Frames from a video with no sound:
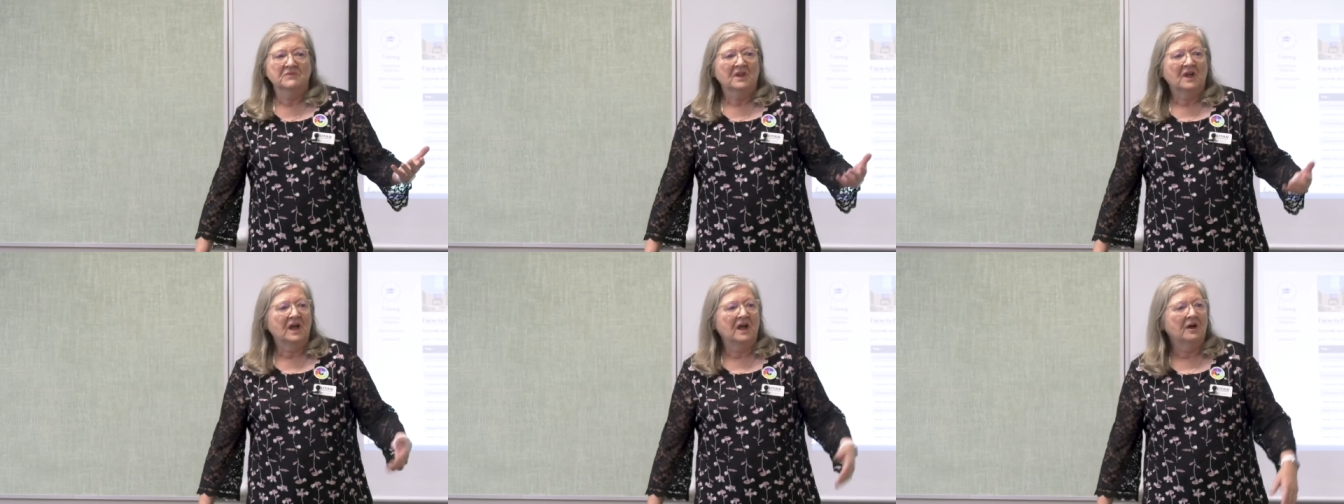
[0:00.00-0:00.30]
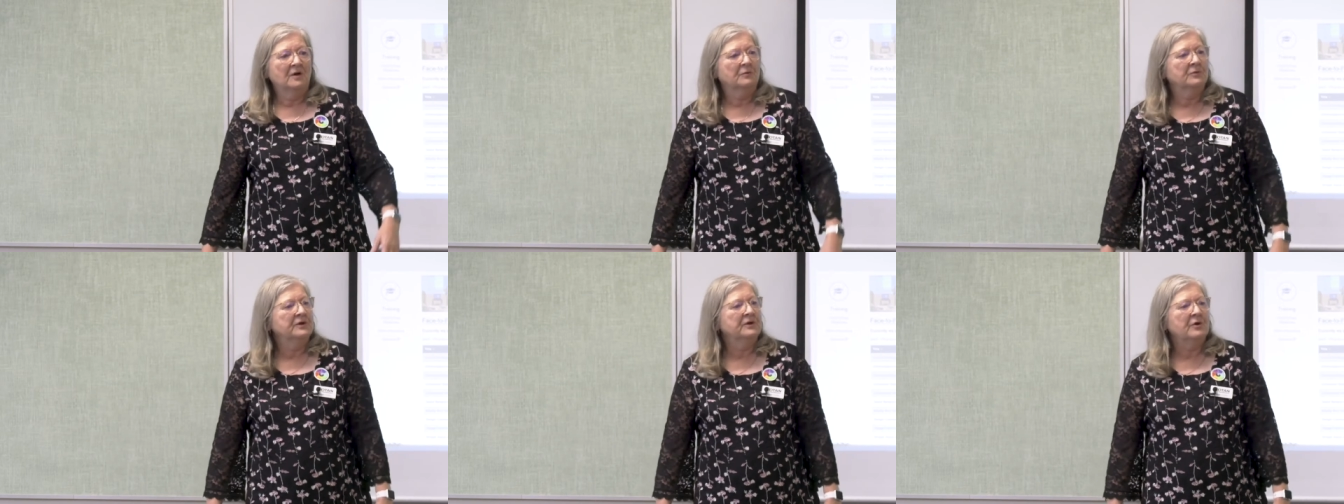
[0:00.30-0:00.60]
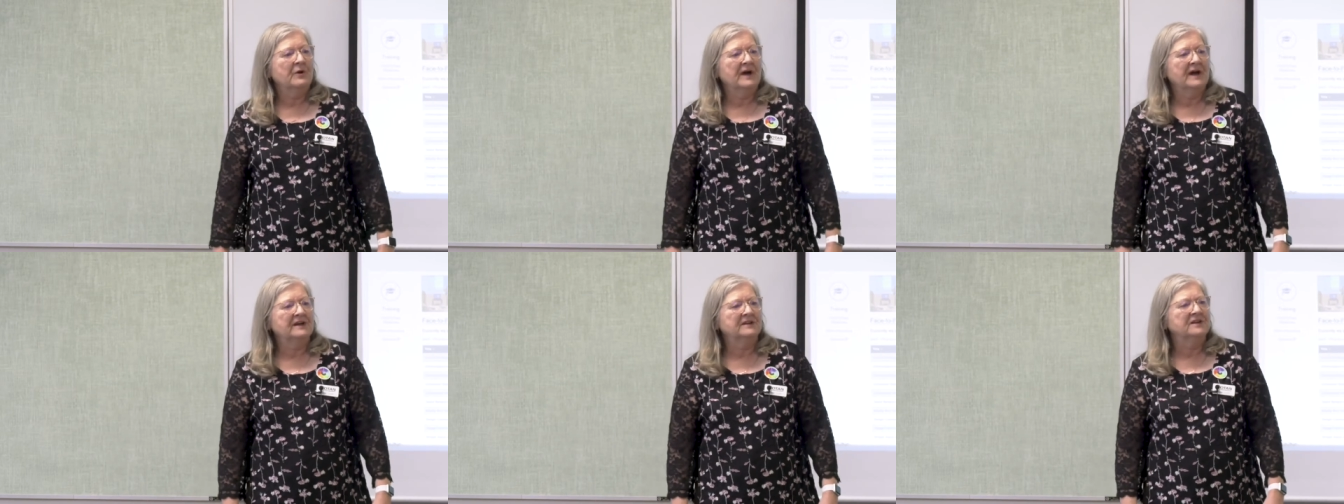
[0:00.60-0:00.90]
Uh, we
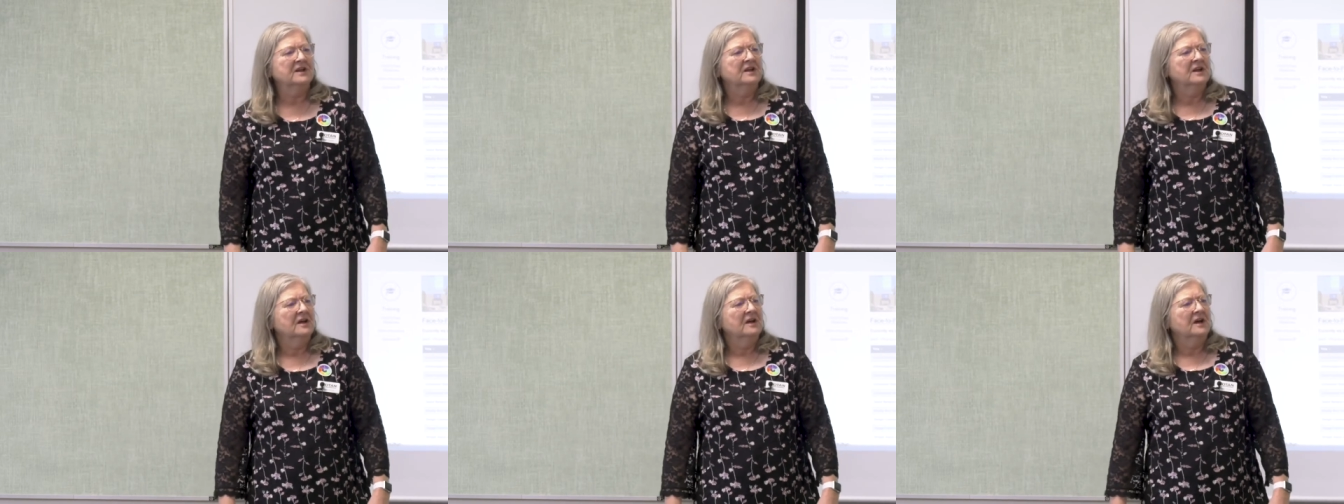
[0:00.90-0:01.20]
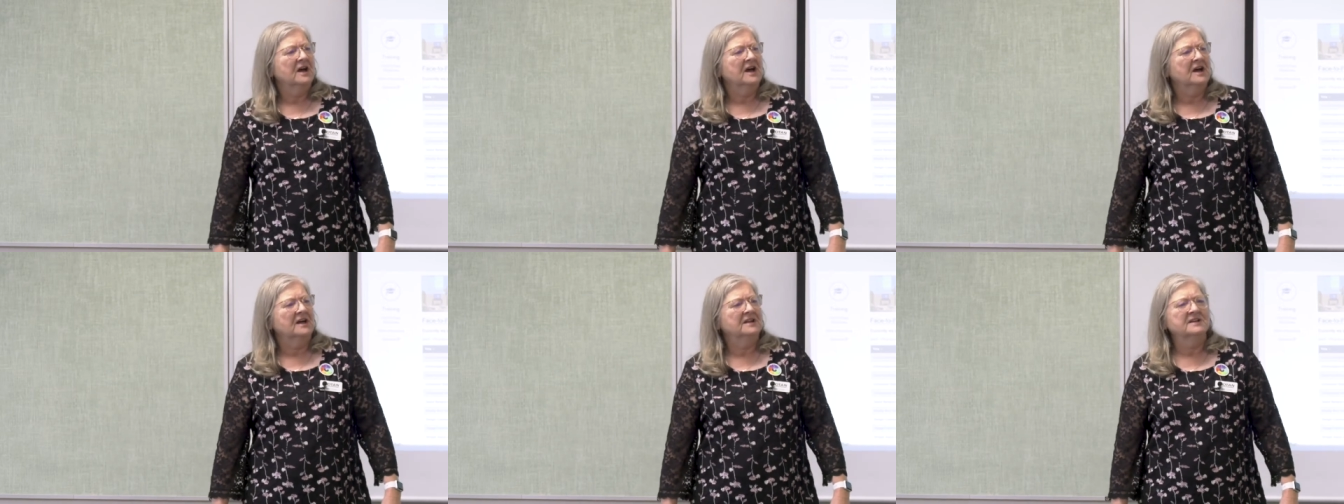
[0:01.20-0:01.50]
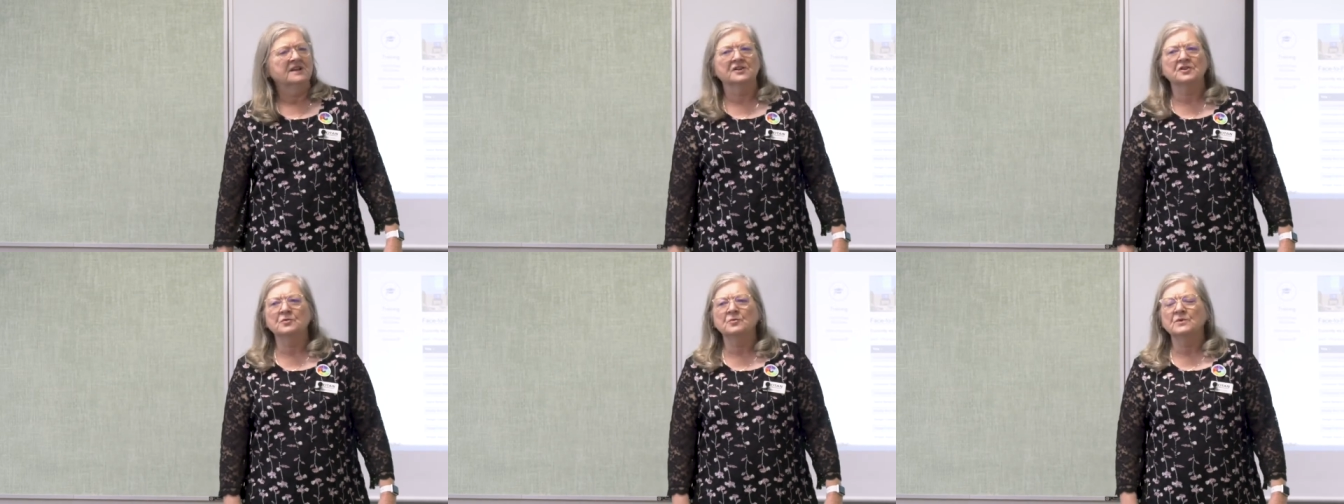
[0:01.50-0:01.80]
go out
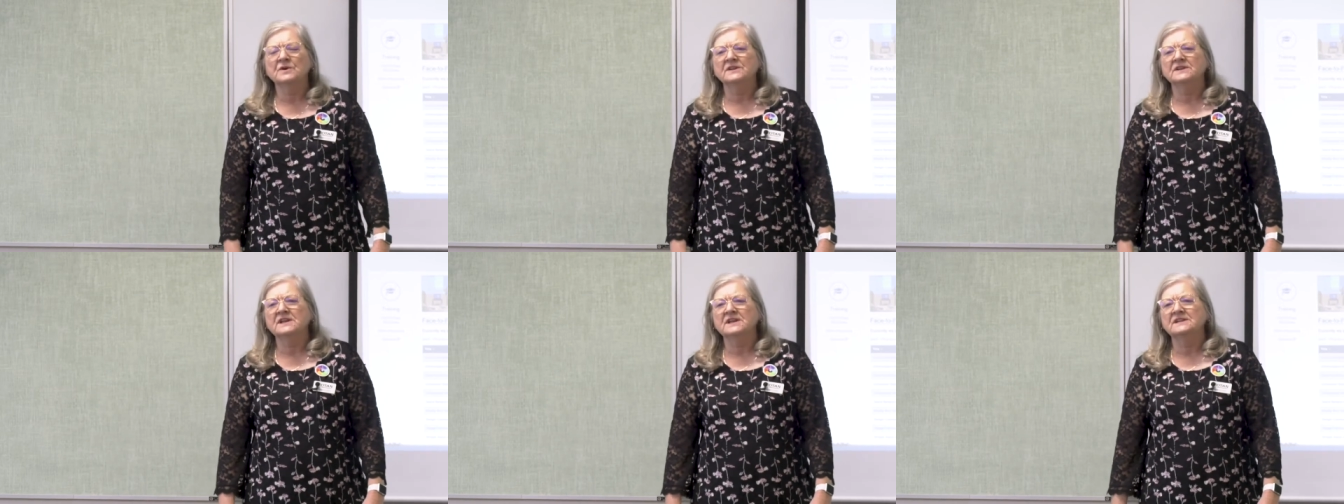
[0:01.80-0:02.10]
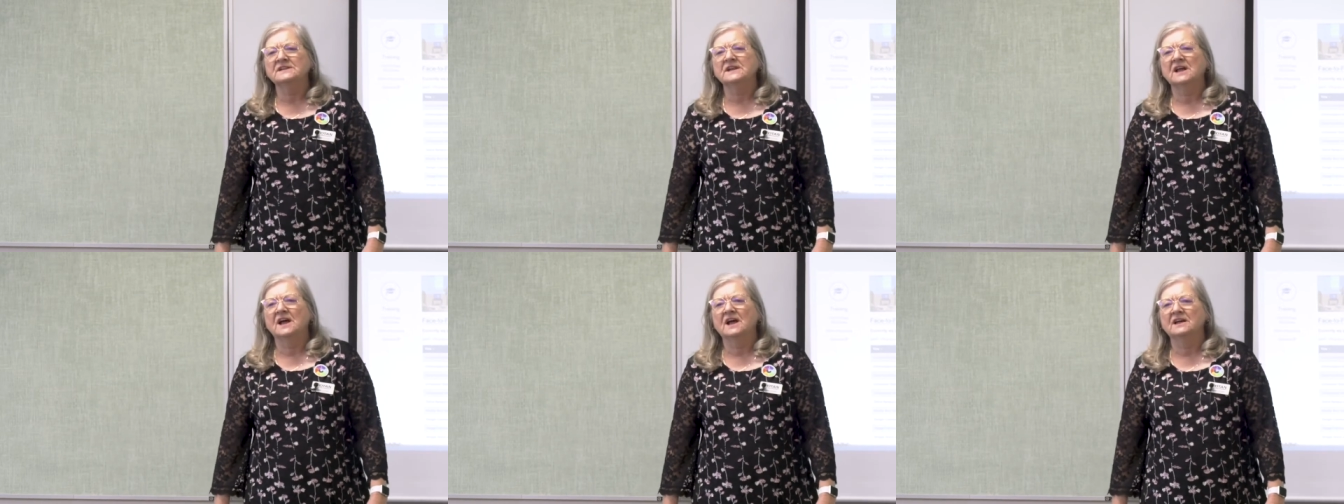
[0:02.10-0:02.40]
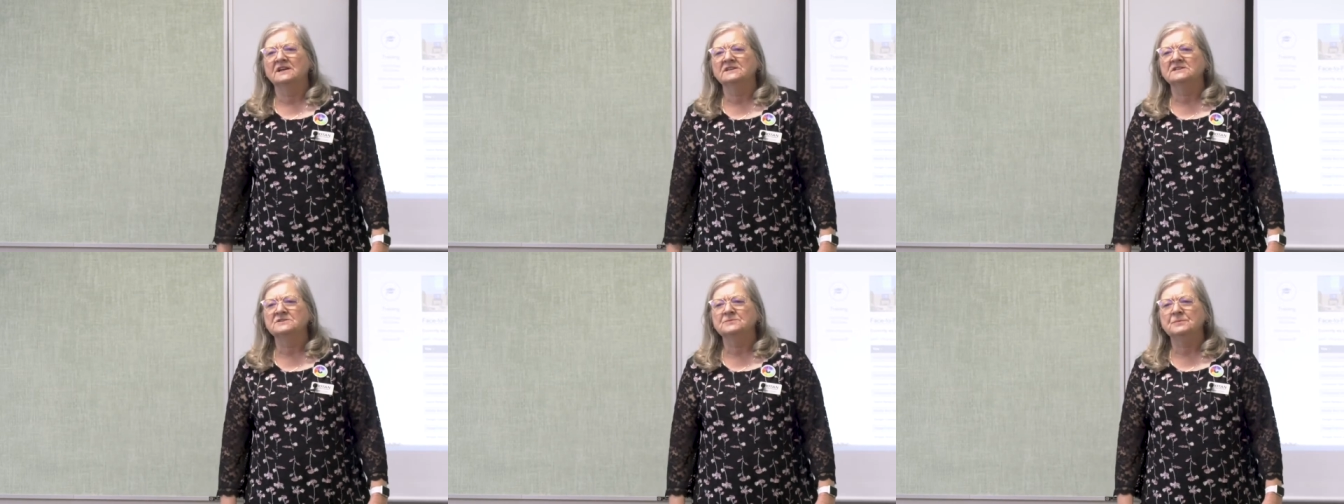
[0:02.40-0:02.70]
another one that
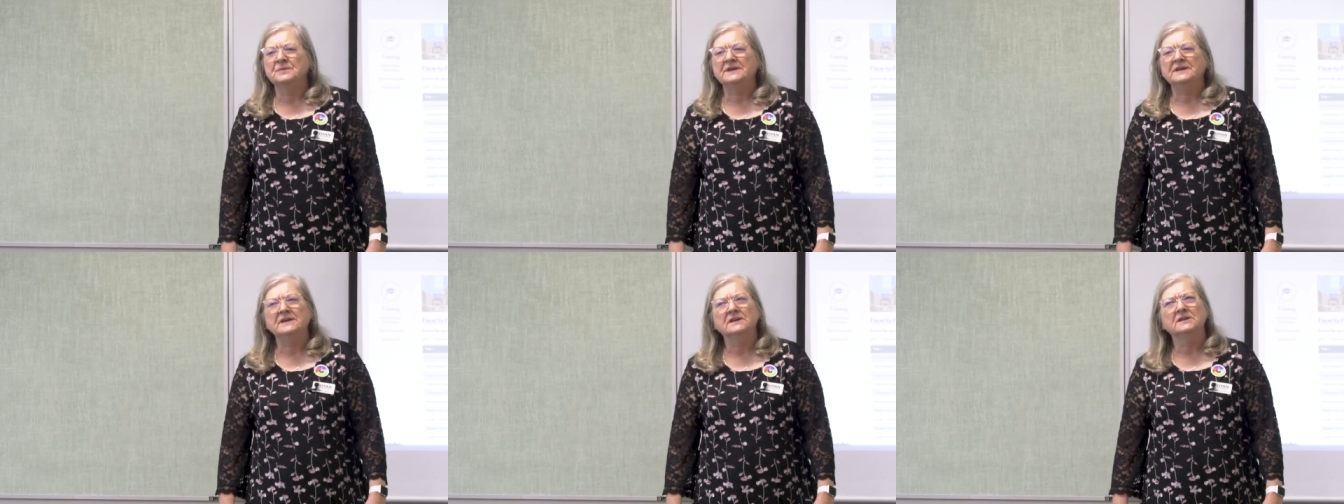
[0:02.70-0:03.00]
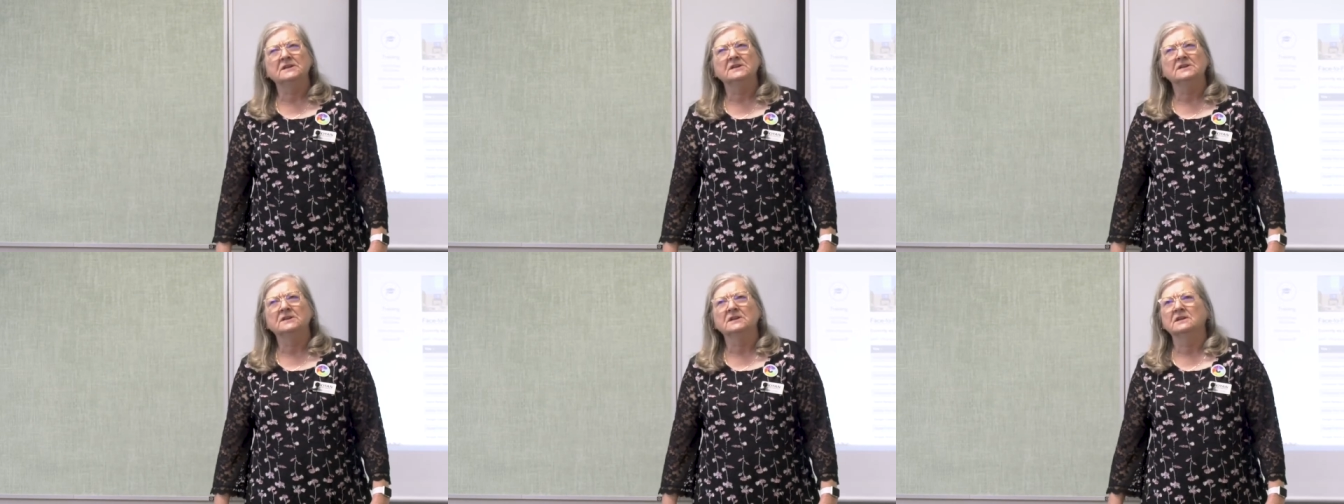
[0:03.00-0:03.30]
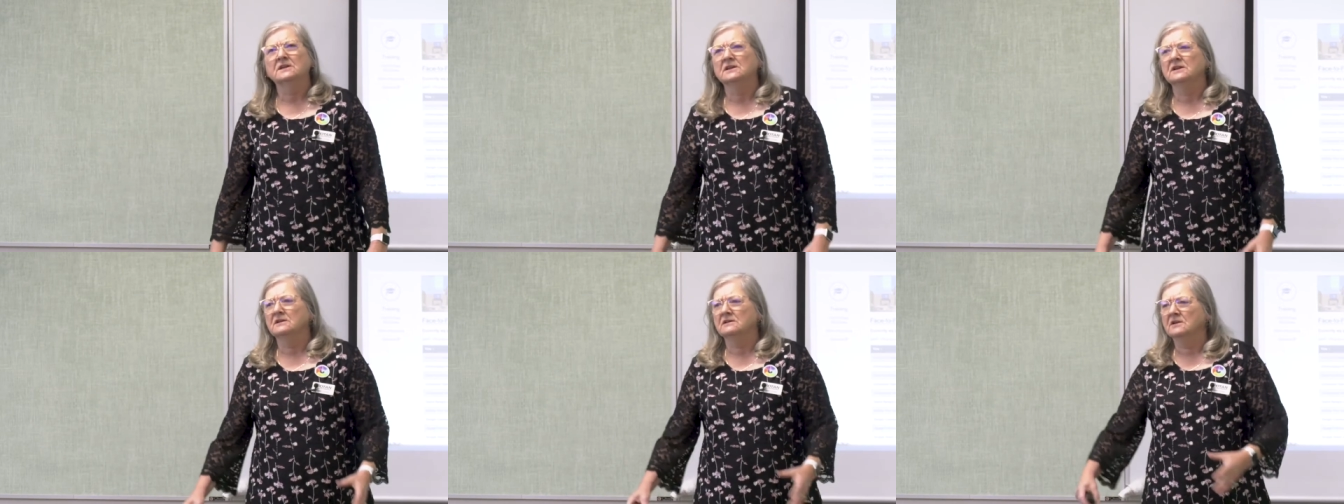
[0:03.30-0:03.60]
is beginning to